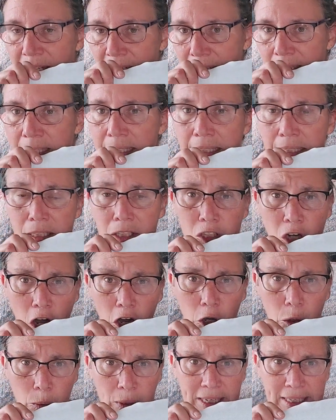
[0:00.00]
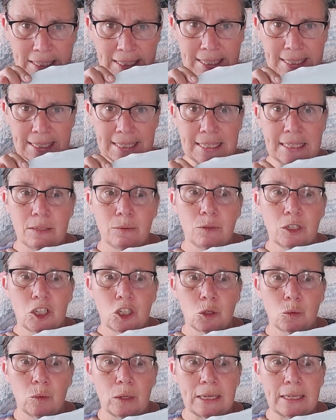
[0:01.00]
this is Dark Queen of the Sea,
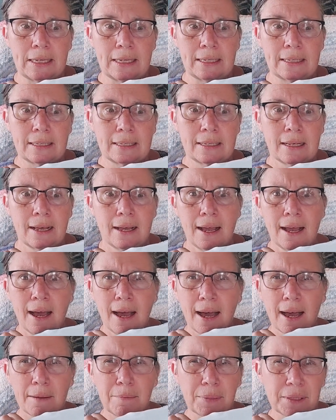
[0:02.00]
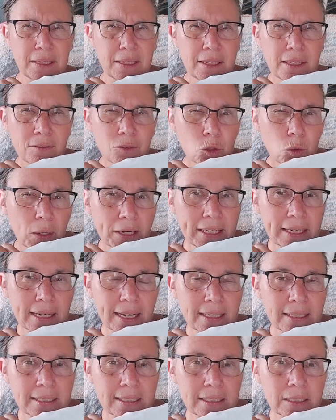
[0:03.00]
which was, I believe,
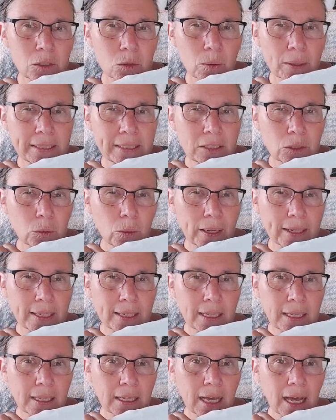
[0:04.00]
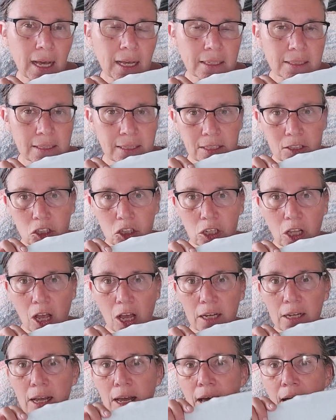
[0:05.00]
2019, 2020 stitch
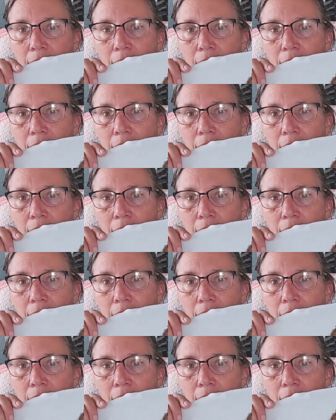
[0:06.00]
along.